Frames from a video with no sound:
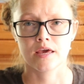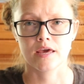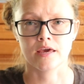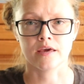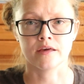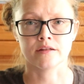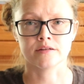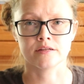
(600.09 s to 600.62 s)

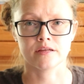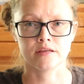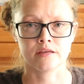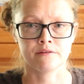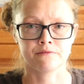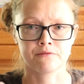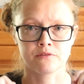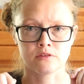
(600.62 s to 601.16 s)
And
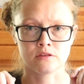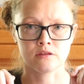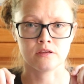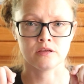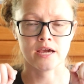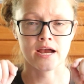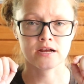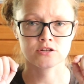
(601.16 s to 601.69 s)
if
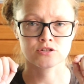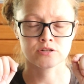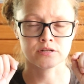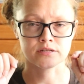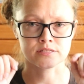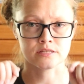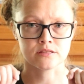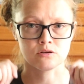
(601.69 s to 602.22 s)
the action
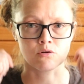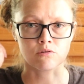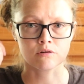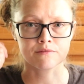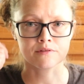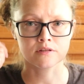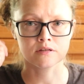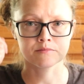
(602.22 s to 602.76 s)
is at the corner
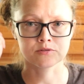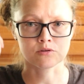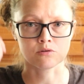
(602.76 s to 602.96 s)
of the lips